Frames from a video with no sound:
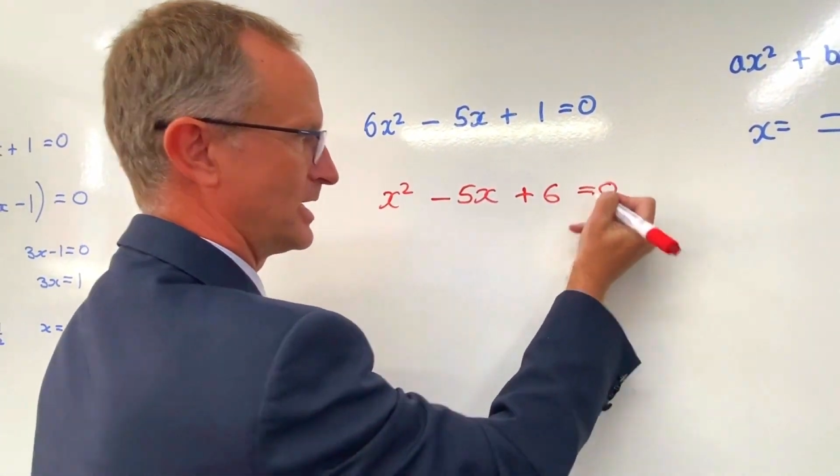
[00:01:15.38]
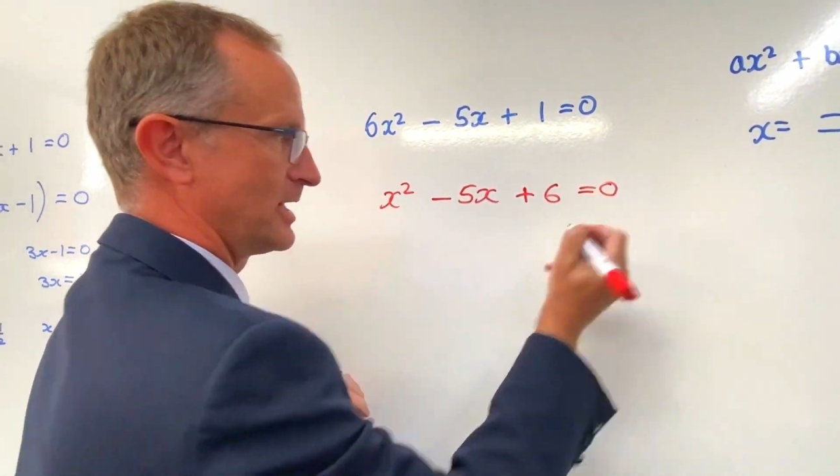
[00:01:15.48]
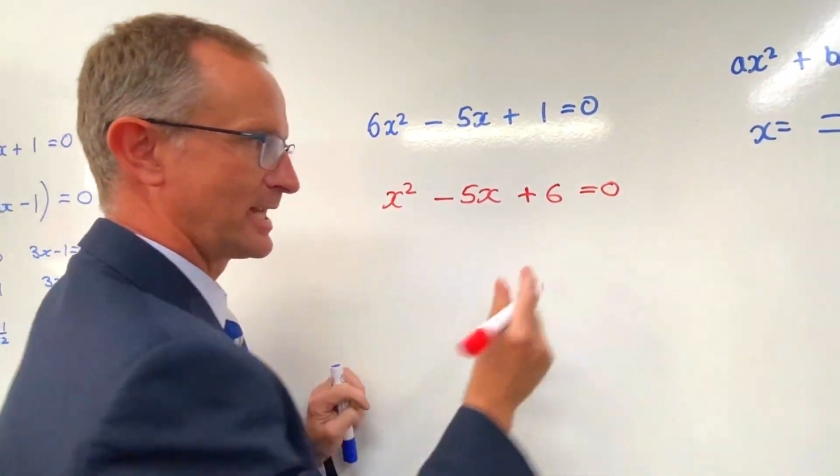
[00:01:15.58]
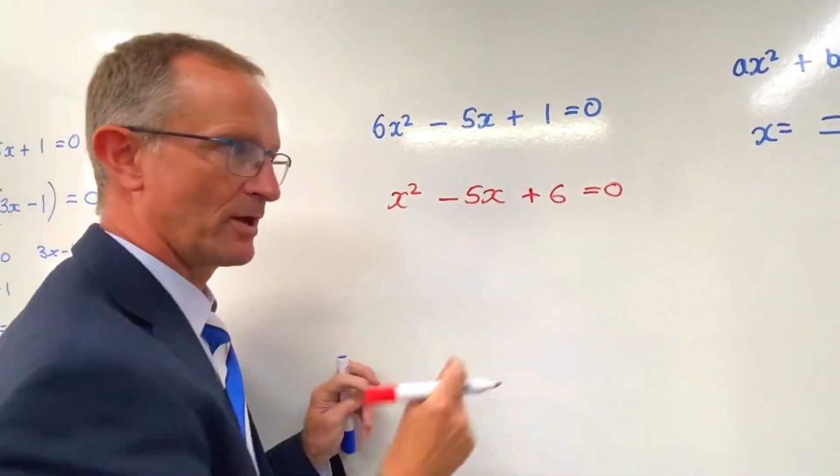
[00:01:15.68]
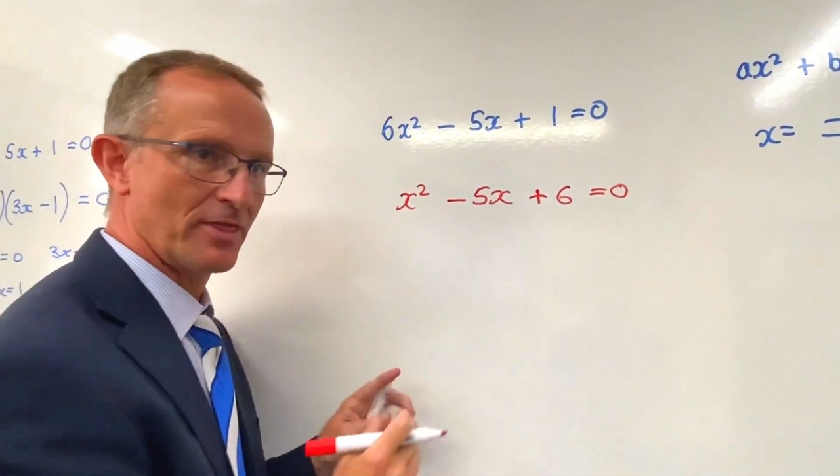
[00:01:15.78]

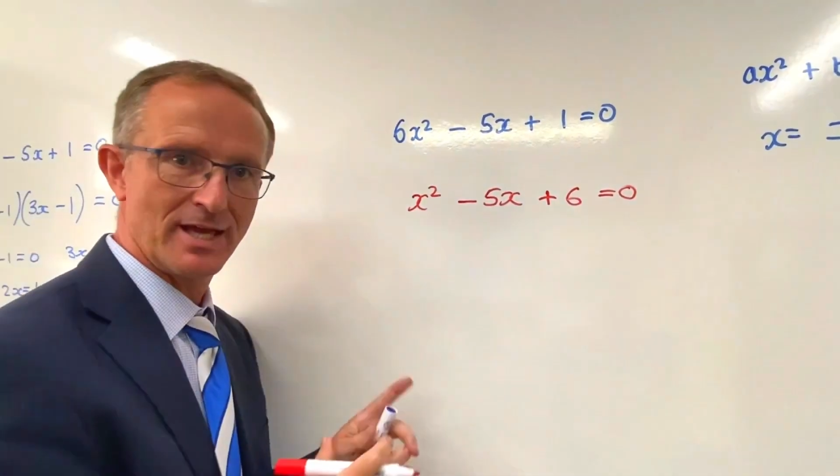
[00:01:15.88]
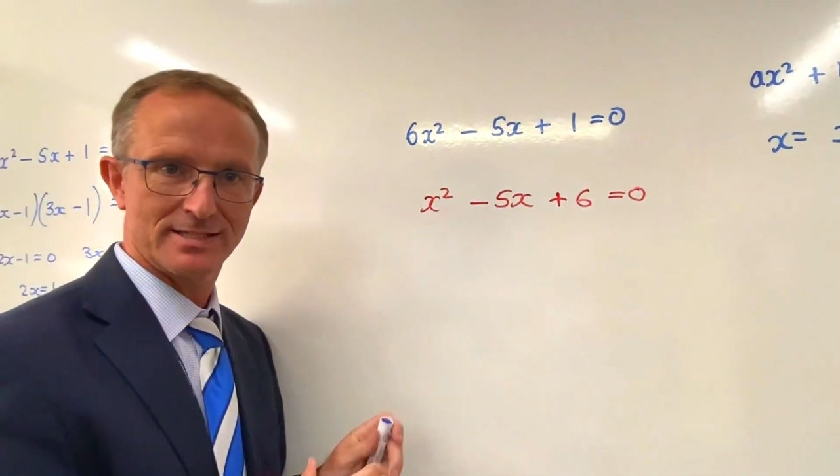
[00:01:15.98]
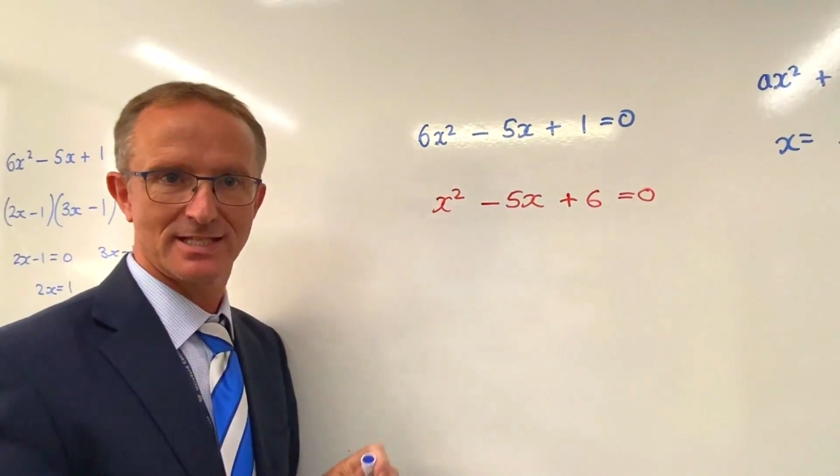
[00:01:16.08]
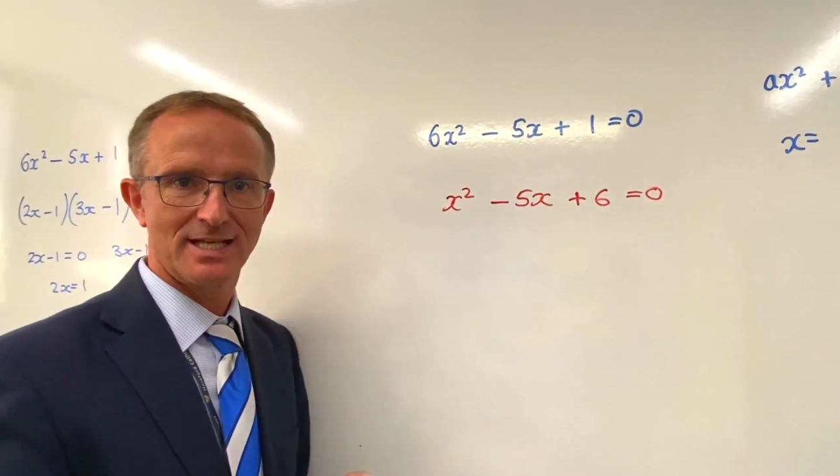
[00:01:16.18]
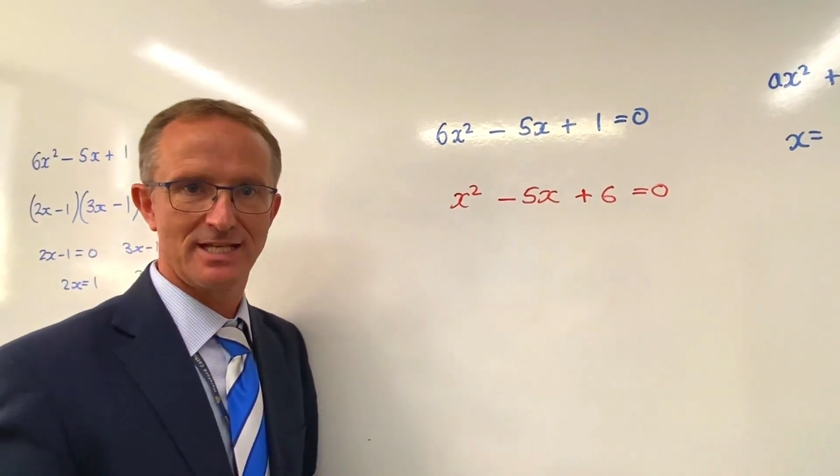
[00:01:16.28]
Now that
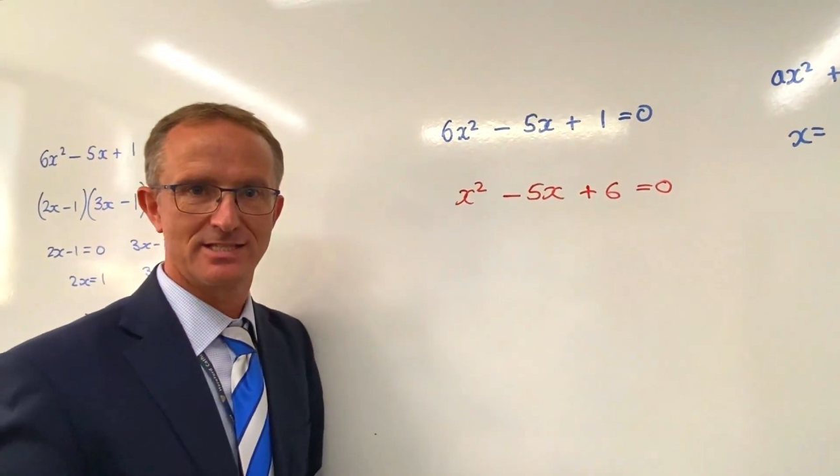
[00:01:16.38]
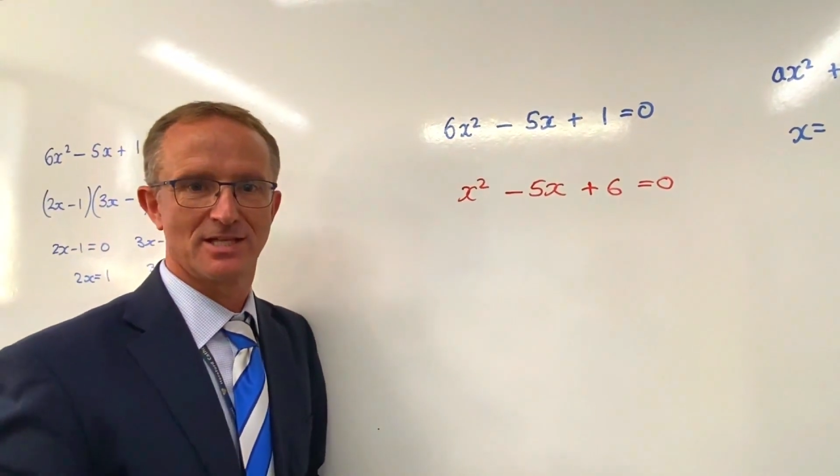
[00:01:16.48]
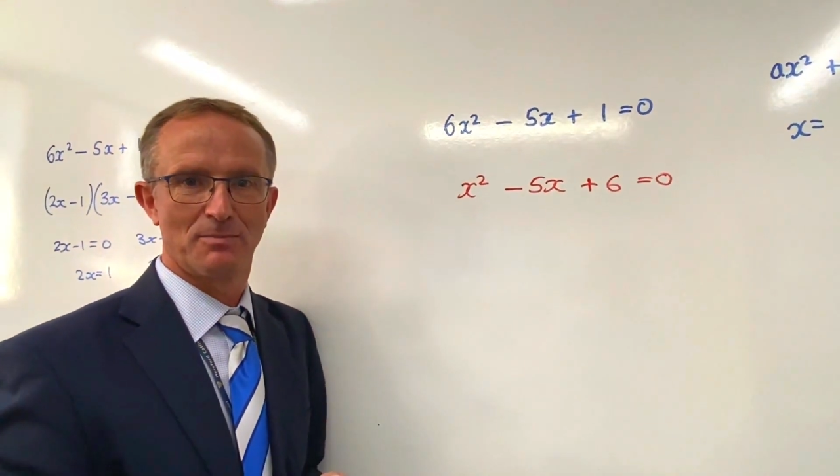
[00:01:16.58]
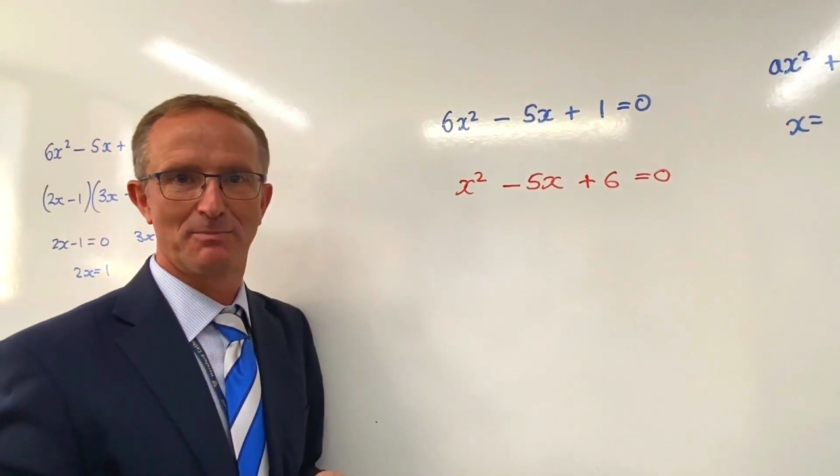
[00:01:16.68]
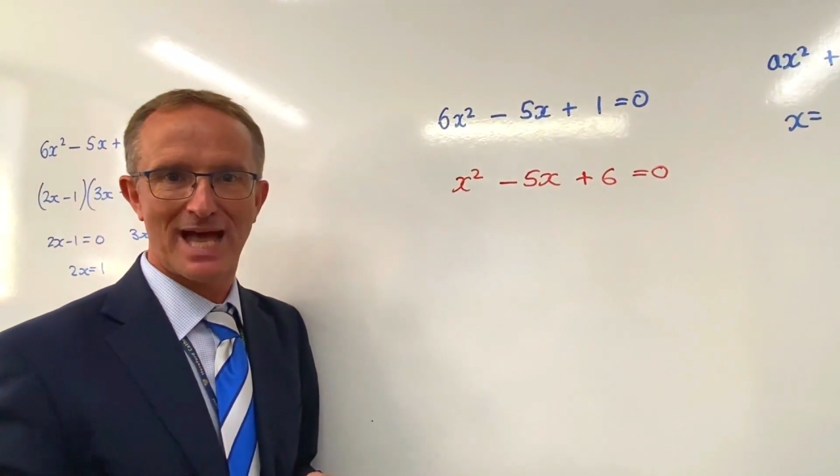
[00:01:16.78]
is
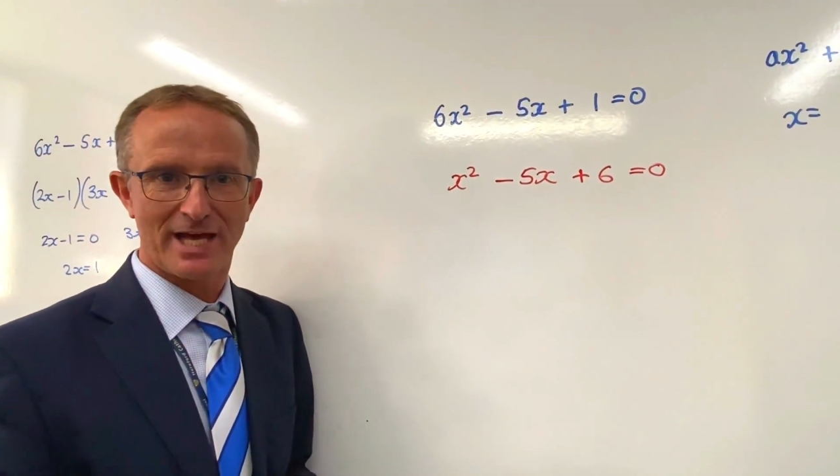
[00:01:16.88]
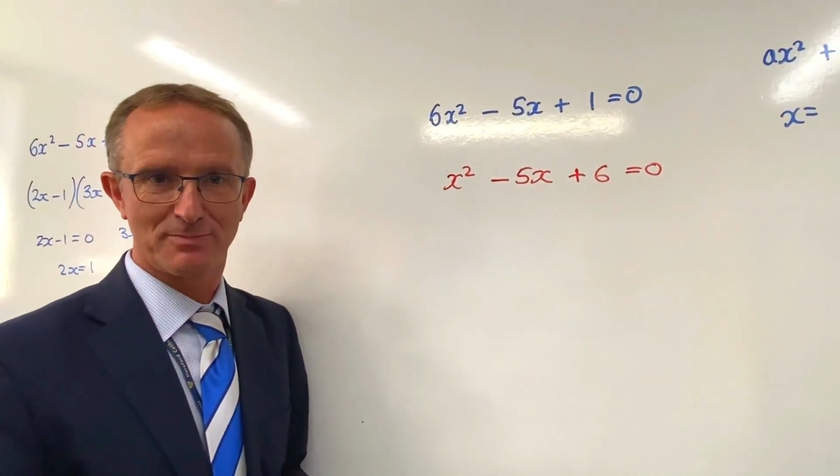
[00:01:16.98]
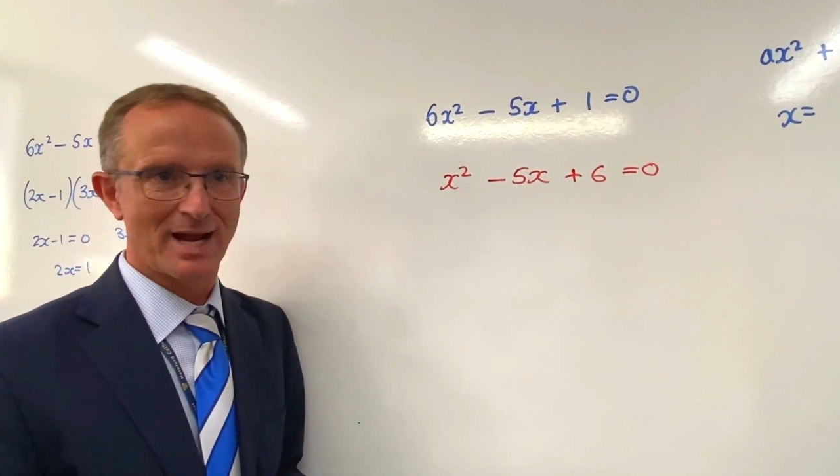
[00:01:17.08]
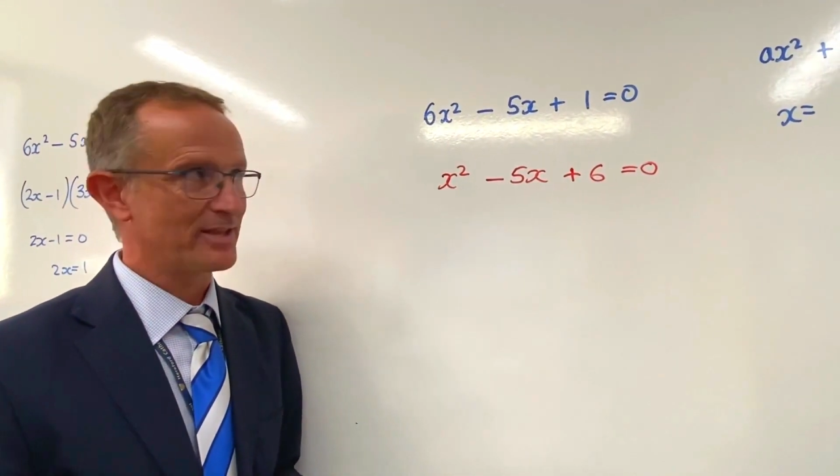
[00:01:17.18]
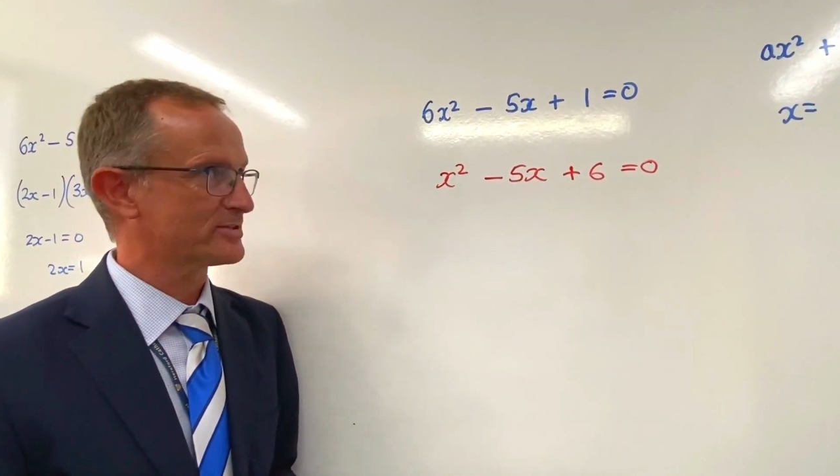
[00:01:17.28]
bad maths.